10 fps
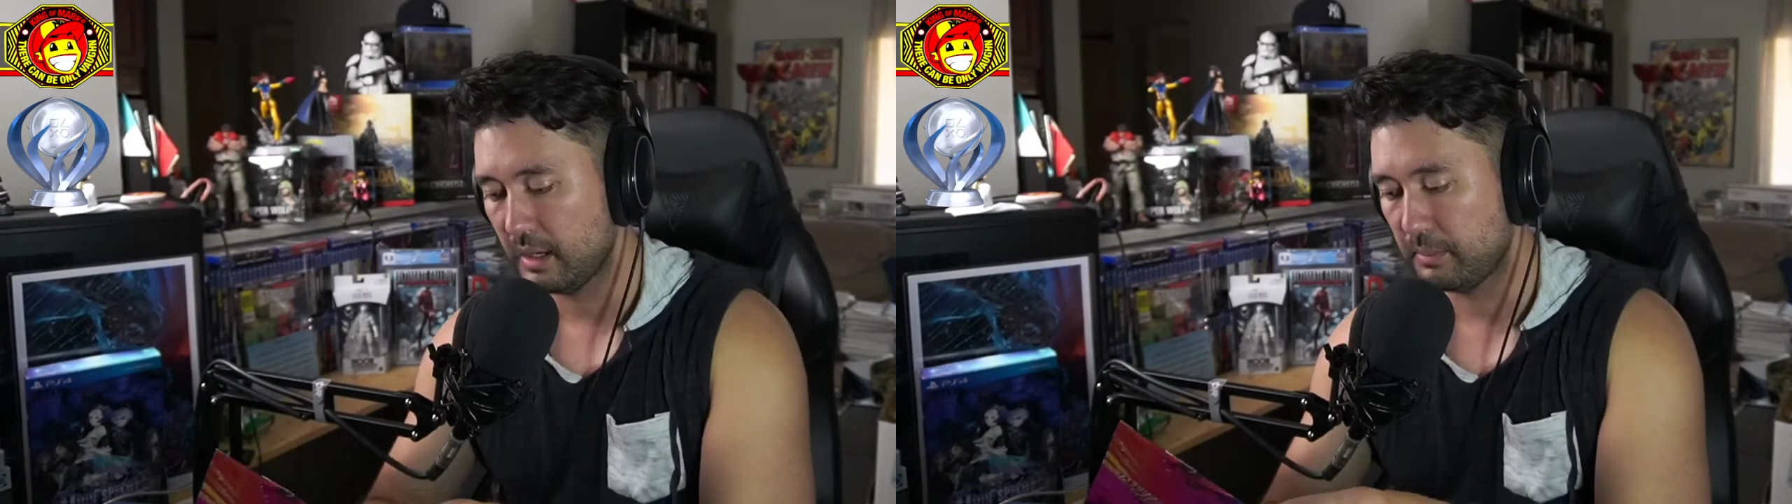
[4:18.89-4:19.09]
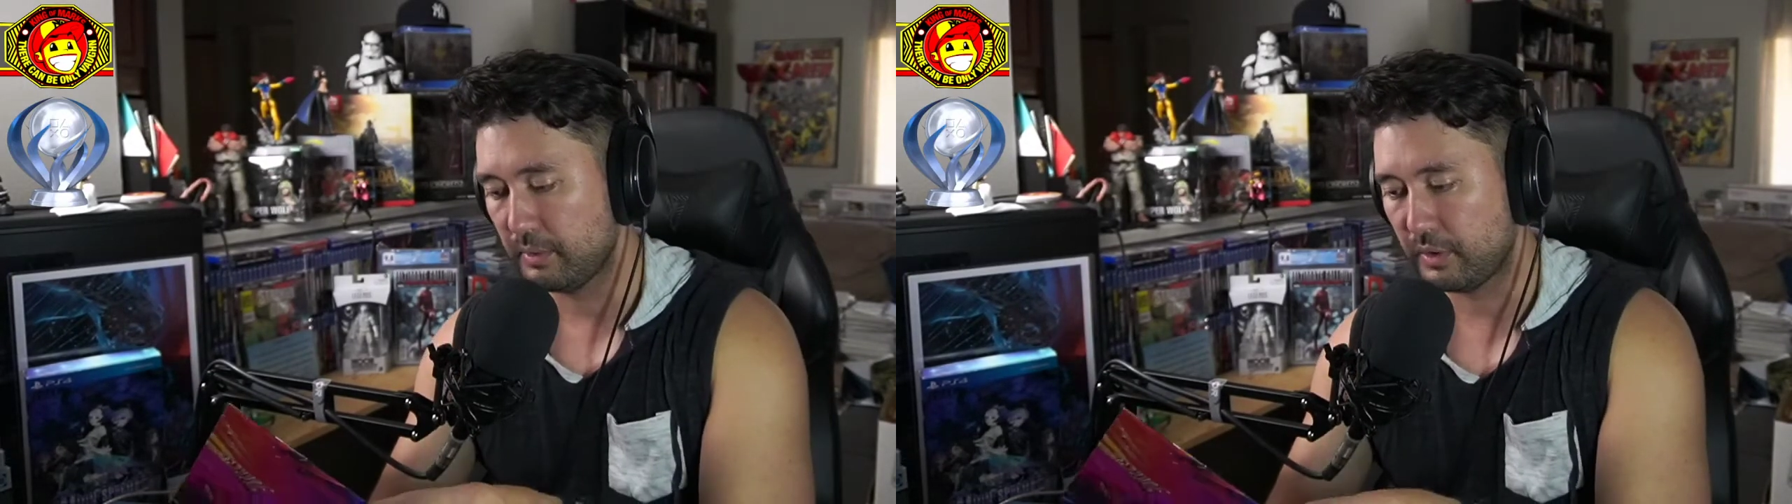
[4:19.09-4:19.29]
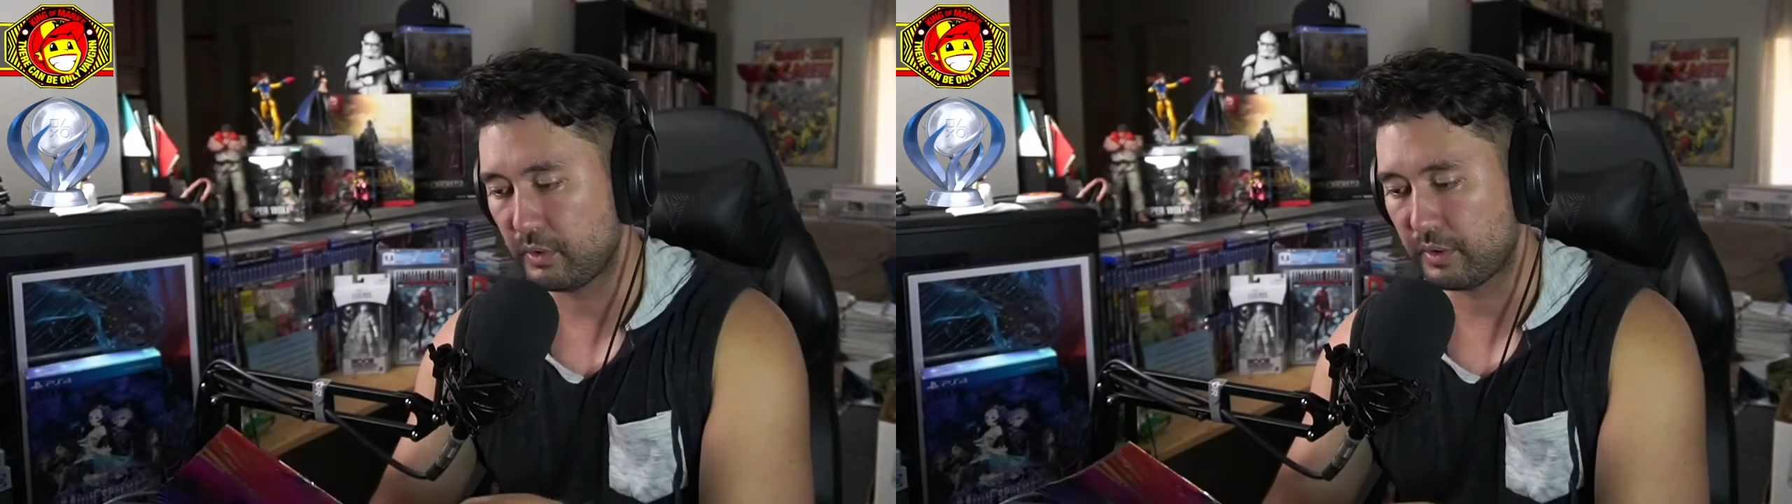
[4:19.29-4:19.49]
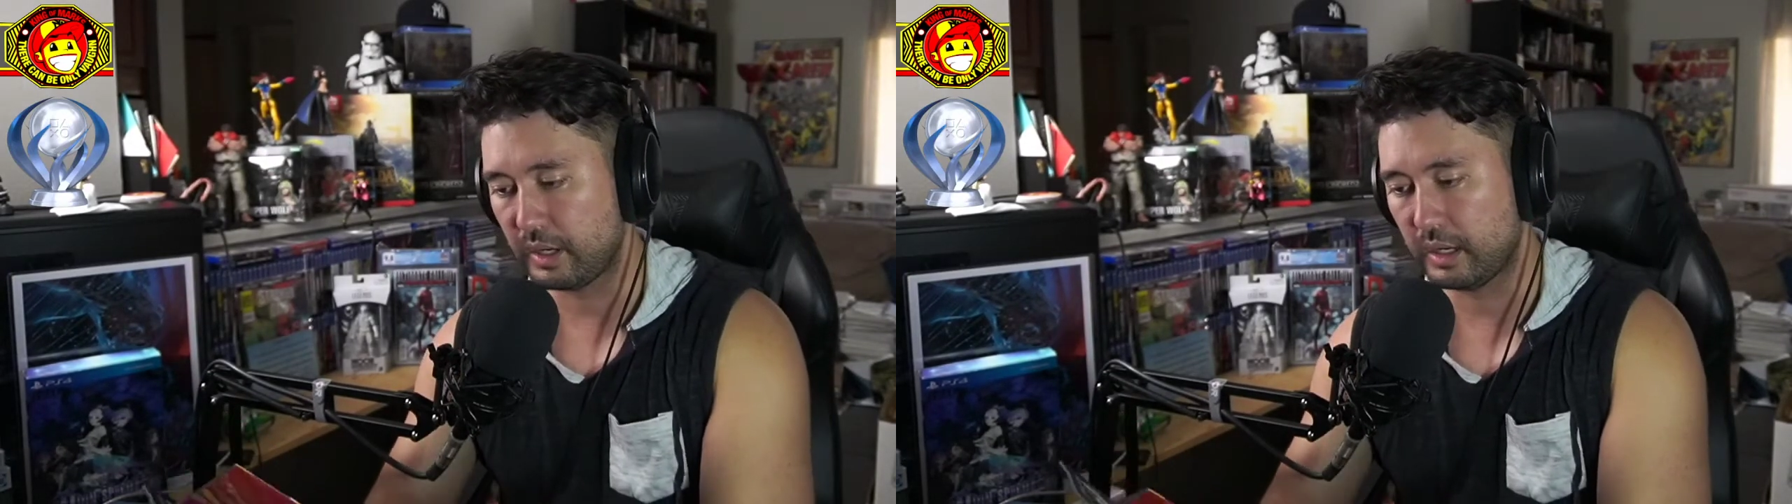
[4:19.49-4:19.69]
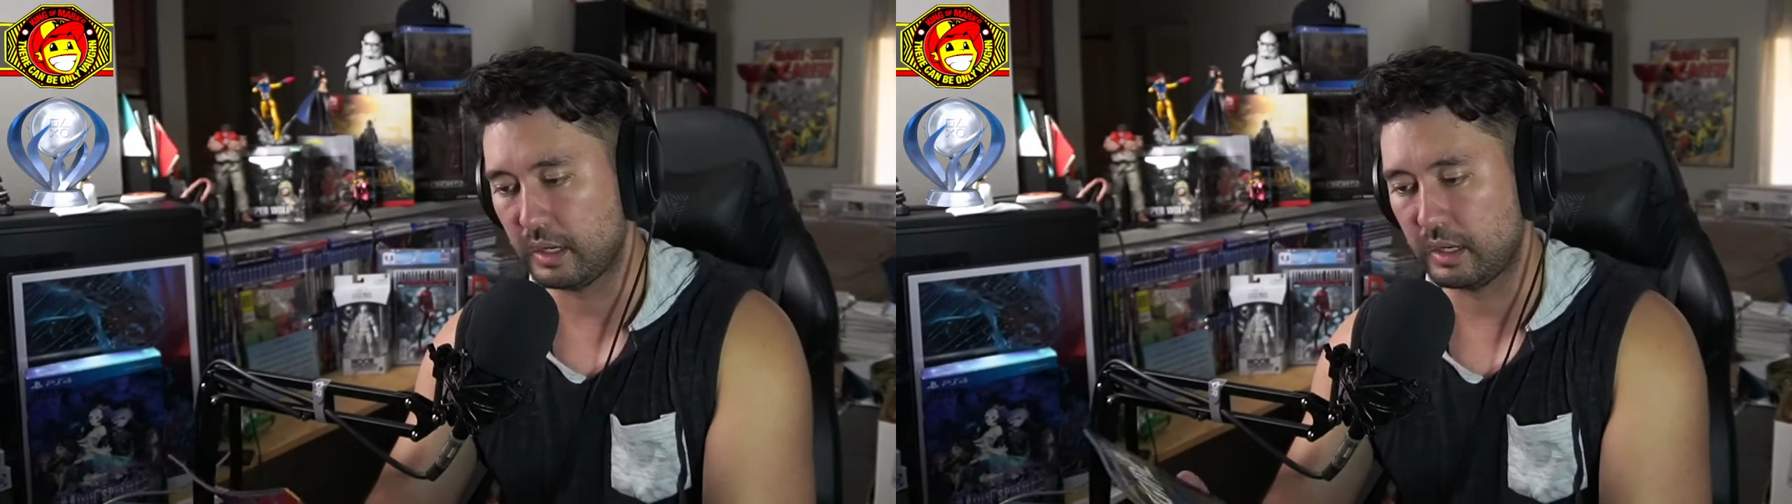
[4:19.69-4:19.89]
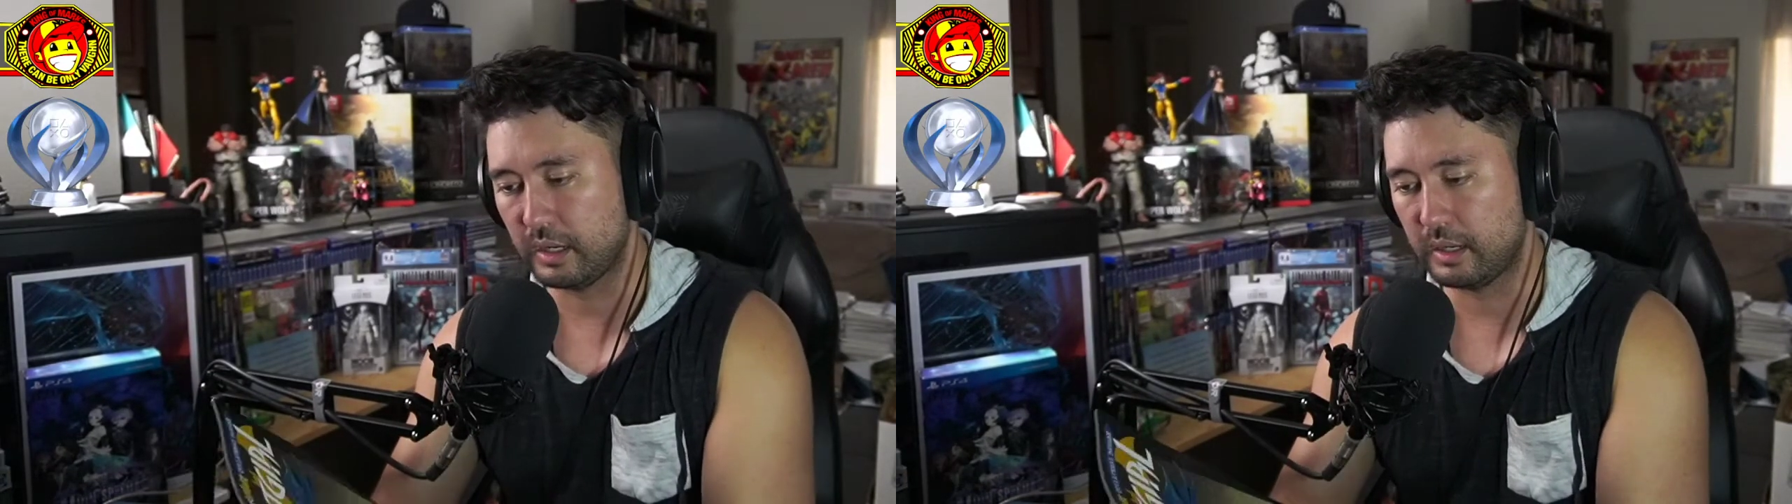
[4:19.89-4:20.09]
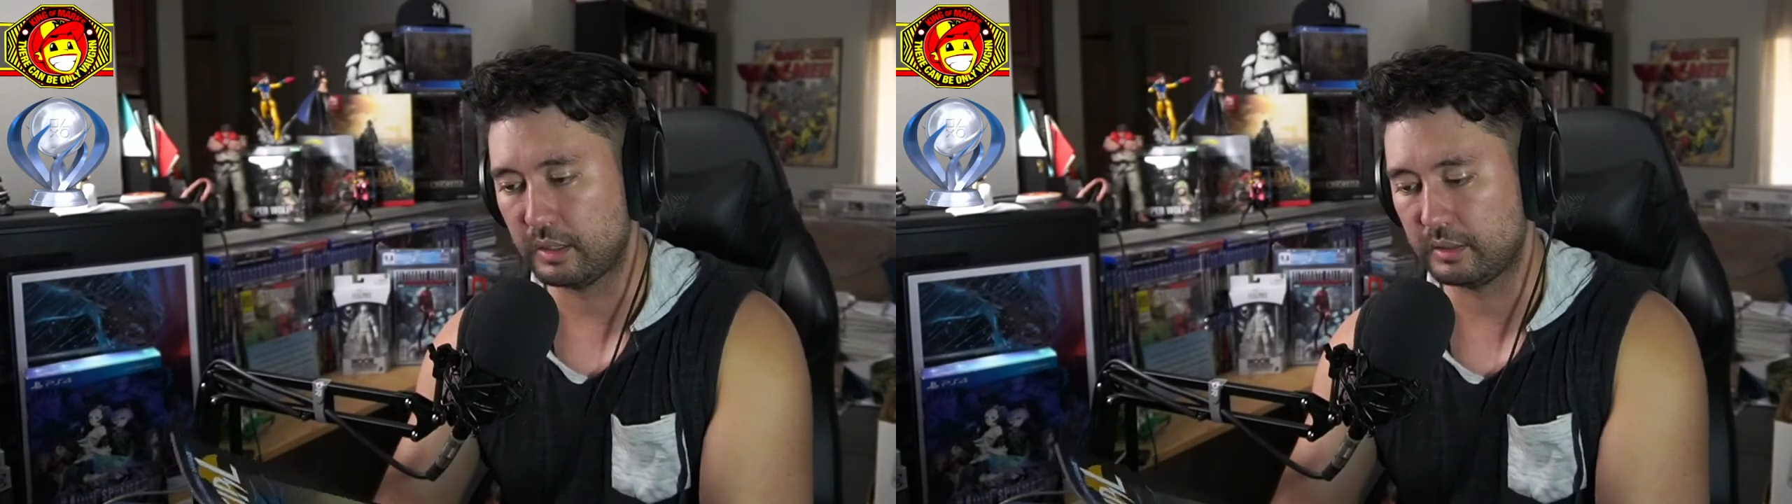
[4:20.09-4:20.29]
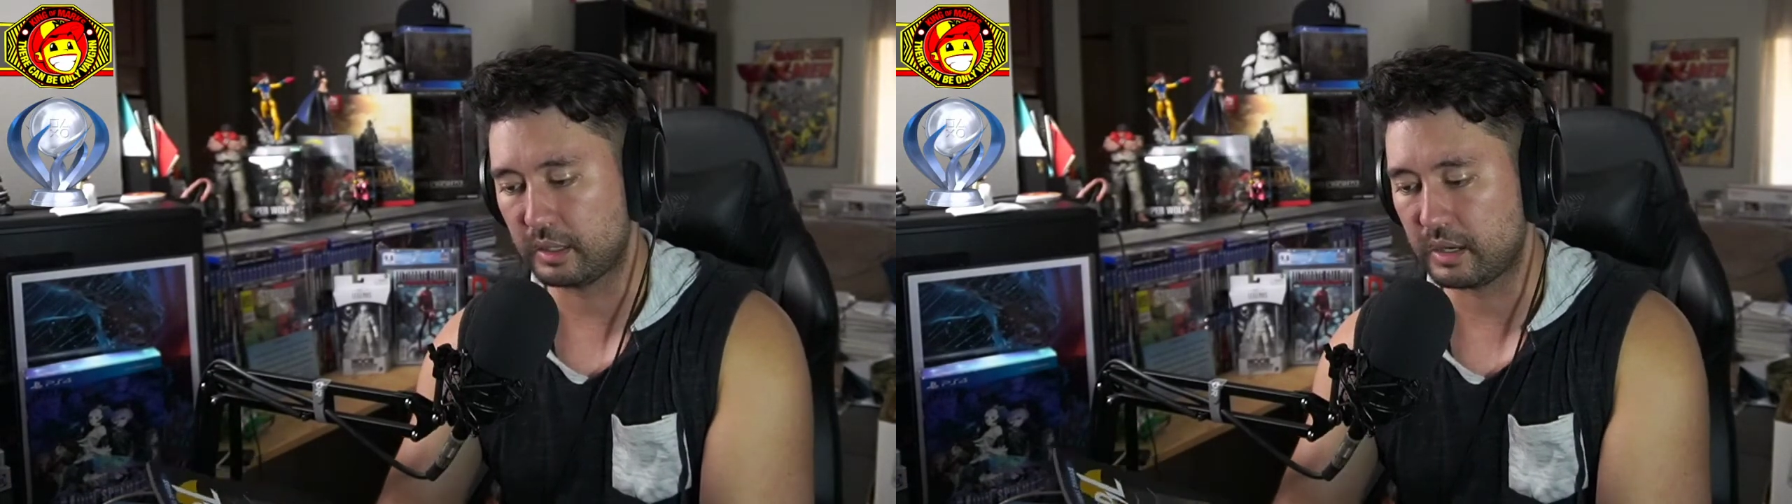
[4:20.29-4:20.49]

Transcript: Moving over to